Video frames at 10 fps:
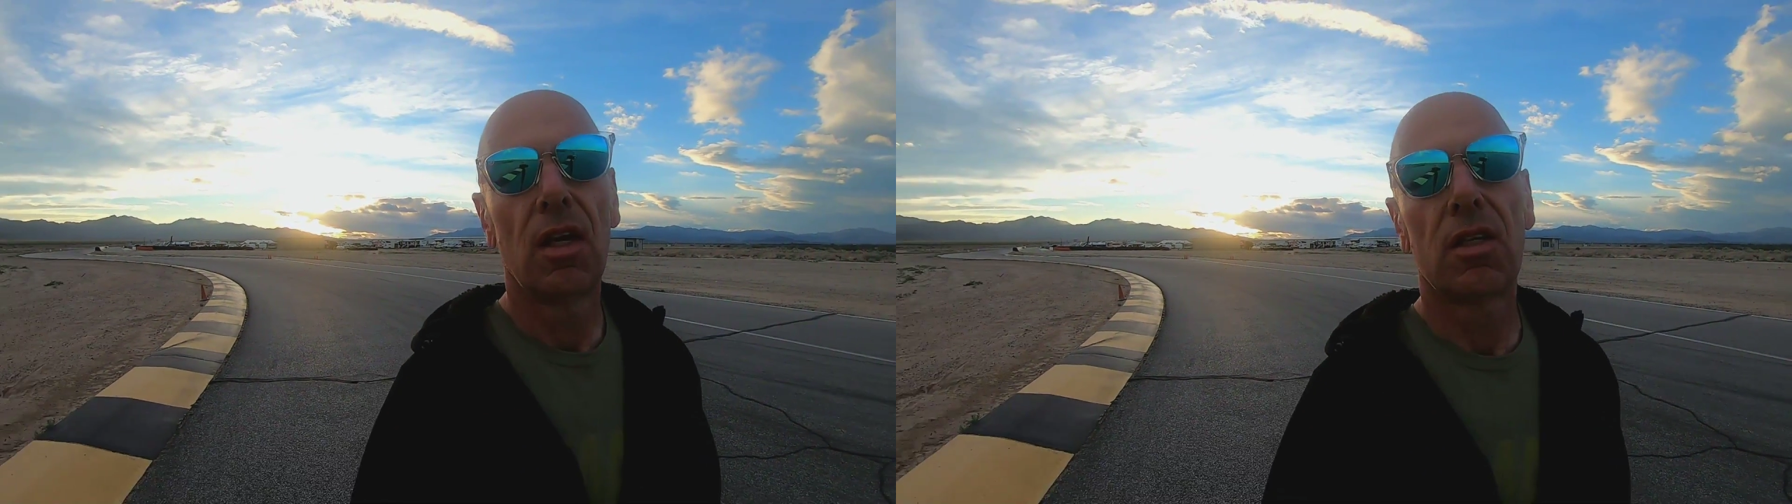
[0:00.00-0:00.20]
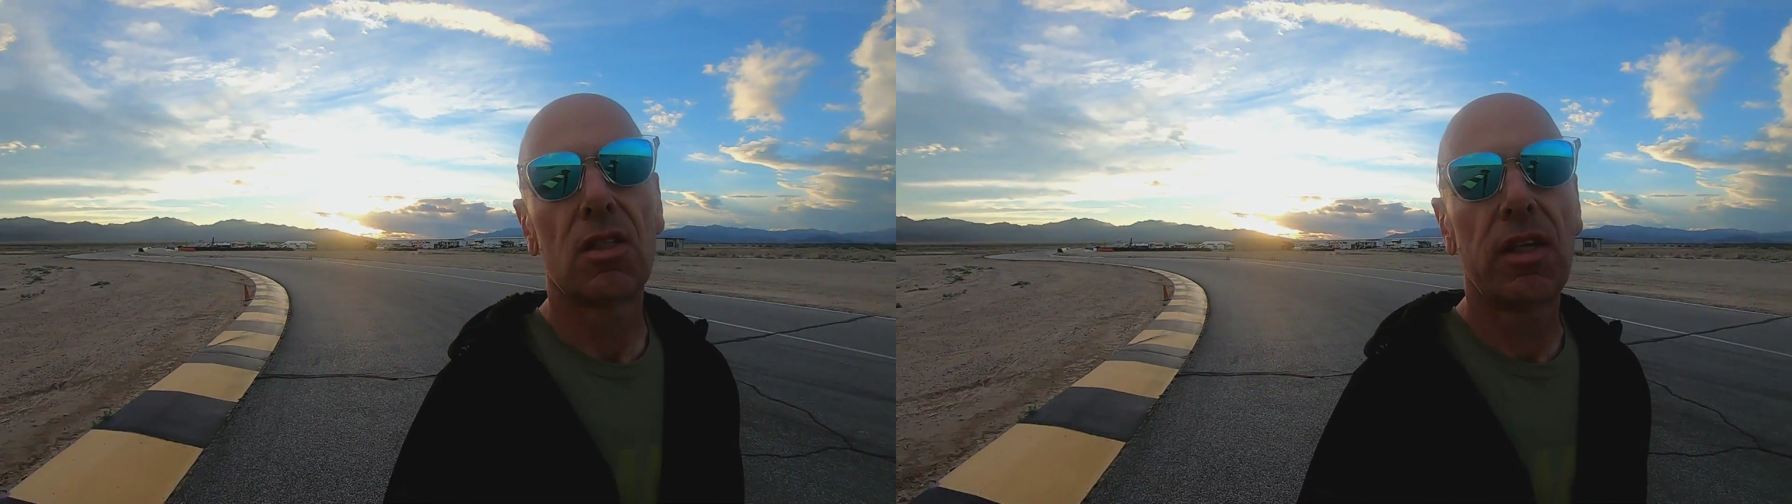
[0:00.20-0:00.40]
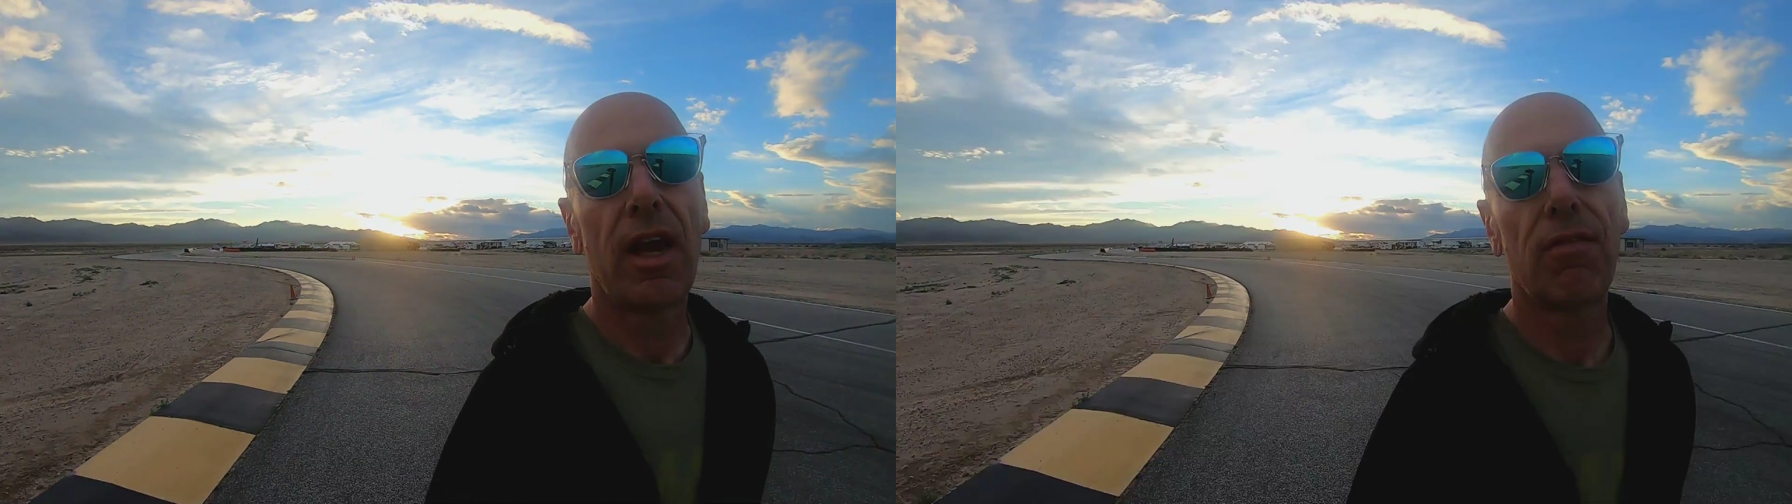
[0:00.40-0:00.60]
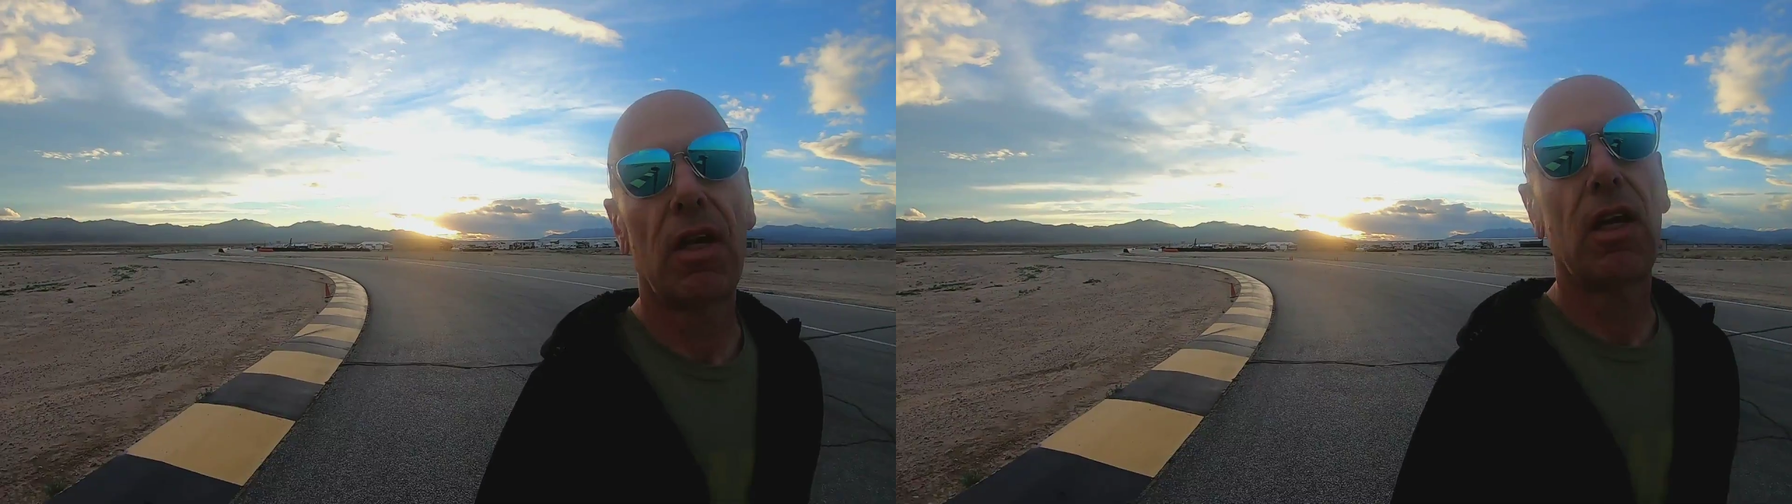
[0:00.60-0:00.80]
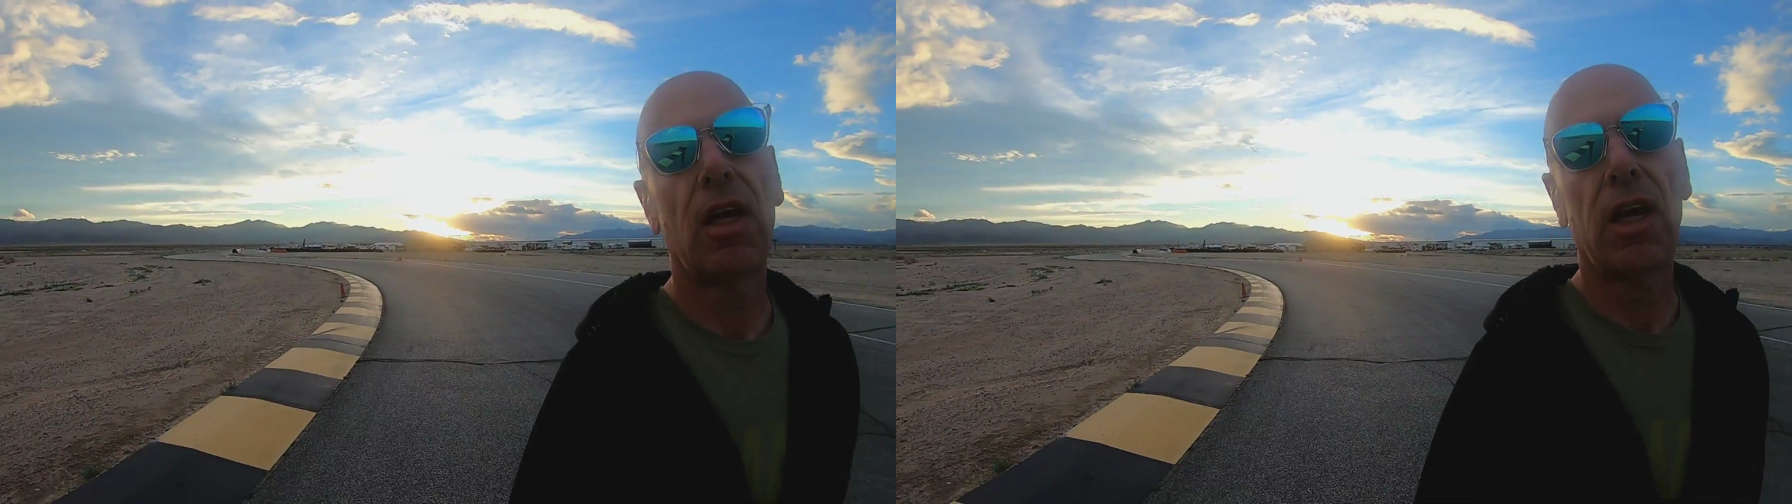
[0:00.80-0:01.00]
Doesn't have
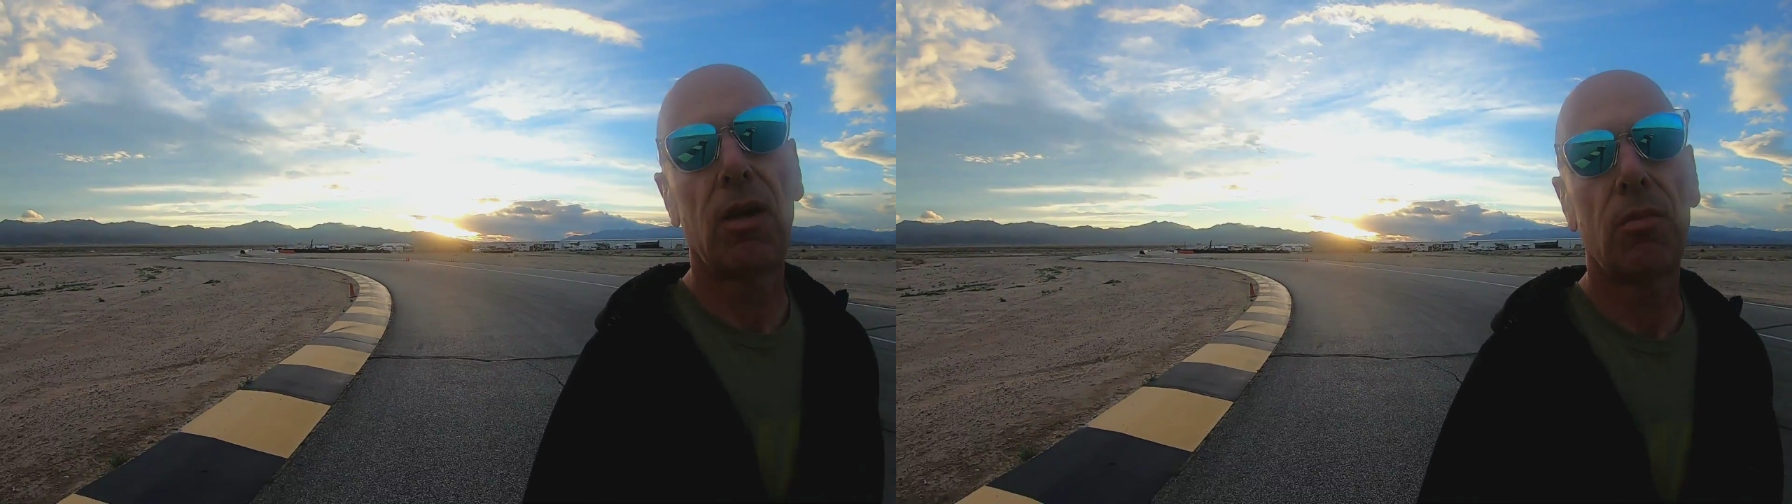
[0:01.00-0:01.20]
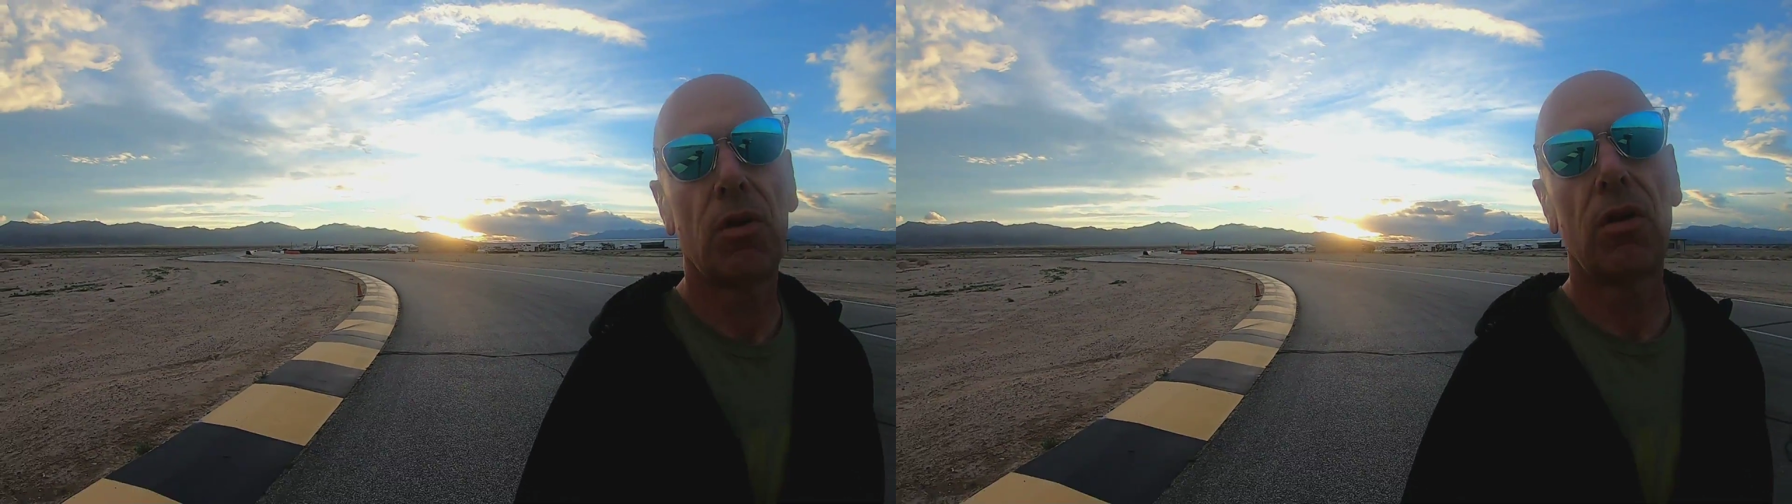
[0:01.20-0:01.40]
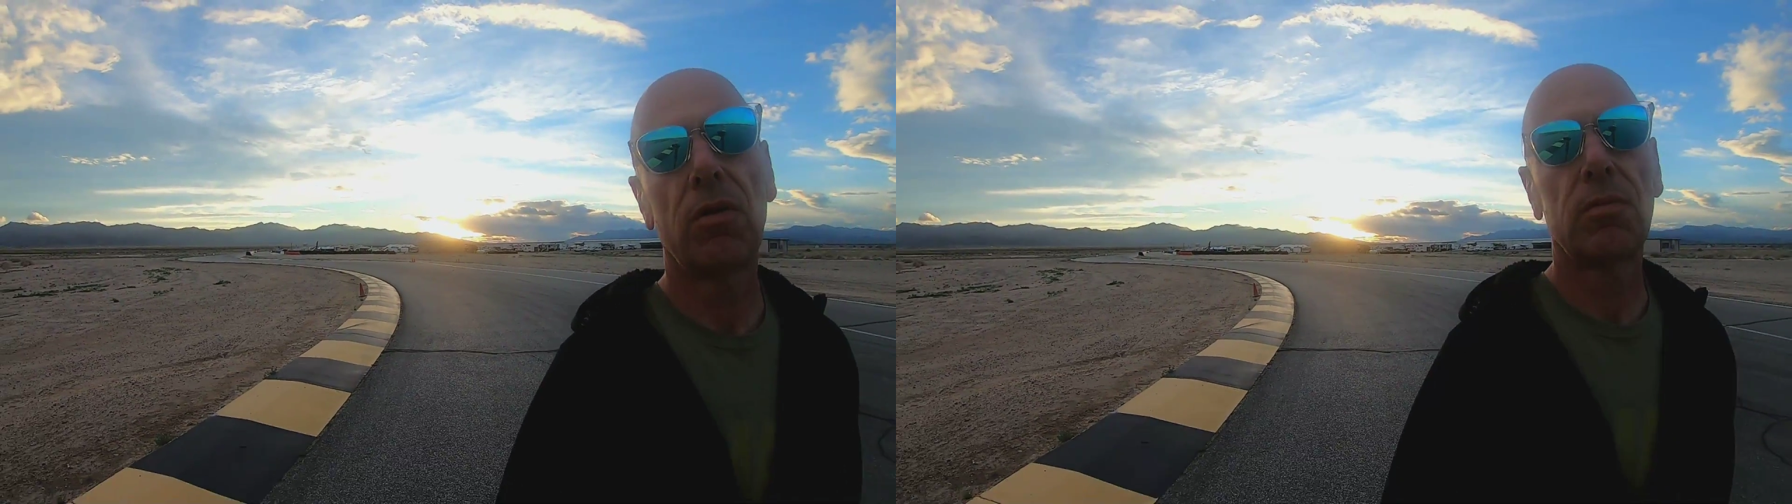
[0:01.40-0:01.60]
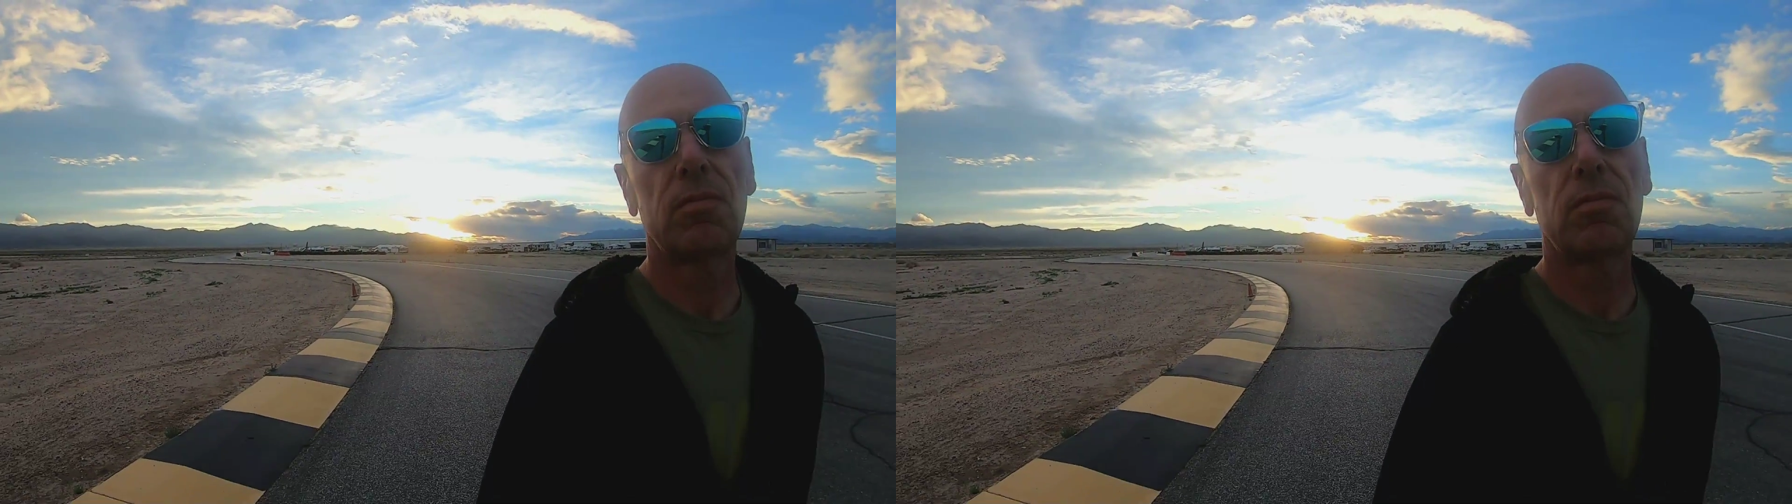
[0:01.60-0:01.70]
any camber.